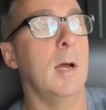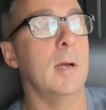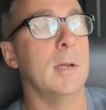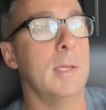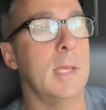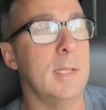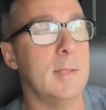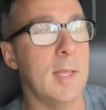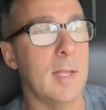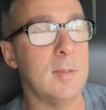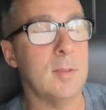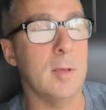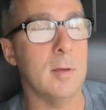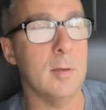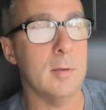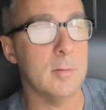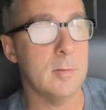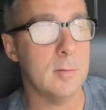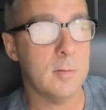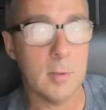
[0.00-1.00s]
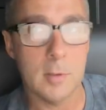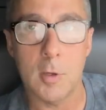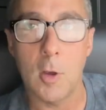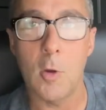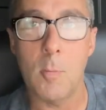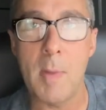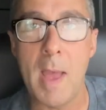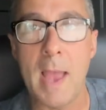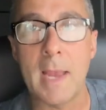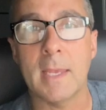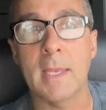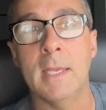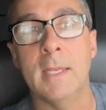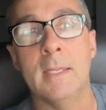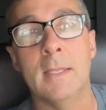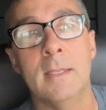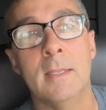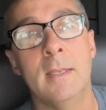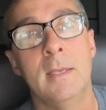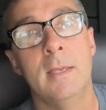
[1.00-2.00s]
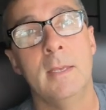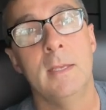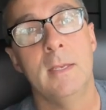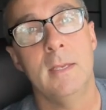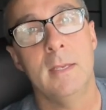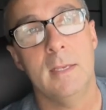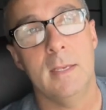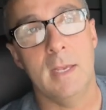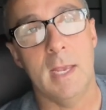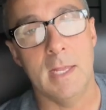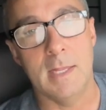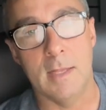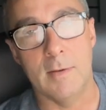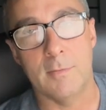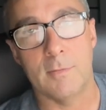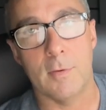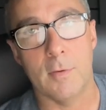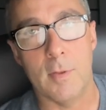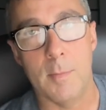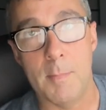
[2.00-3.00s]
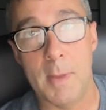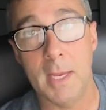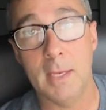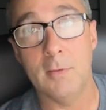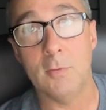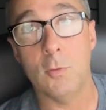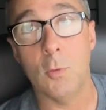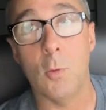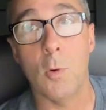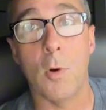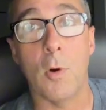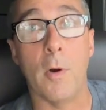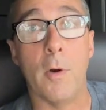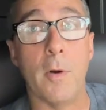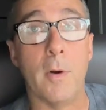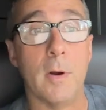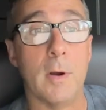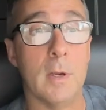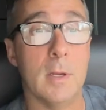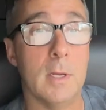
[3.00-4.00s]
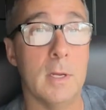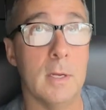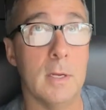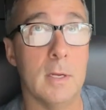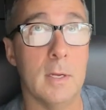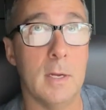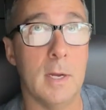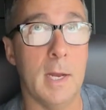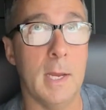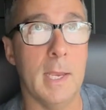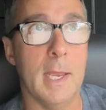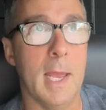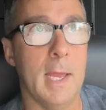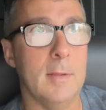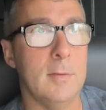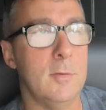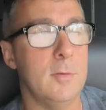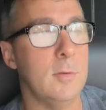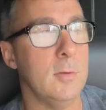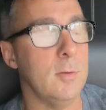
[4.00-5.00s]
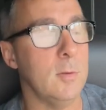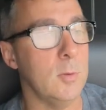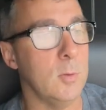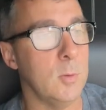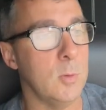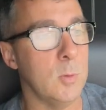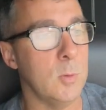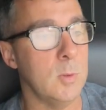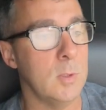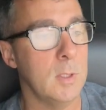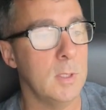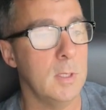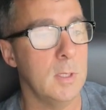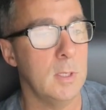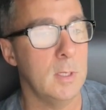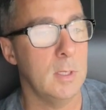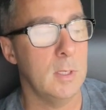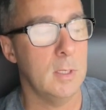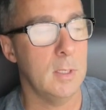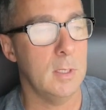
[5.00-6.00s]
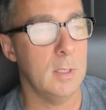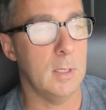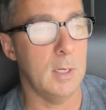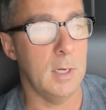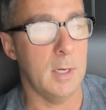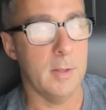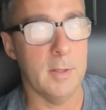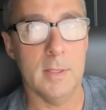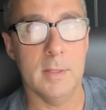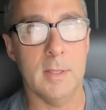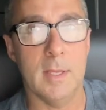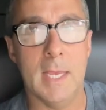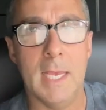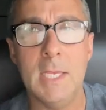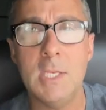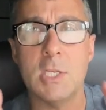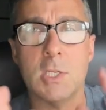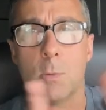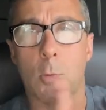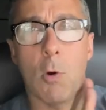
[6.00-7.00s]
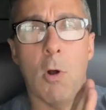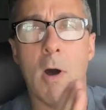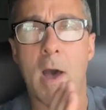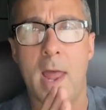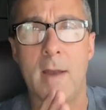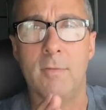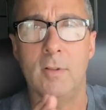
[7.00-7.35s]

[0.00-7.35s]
get that to go back in. And then for the main door, I had to the hinges were all out of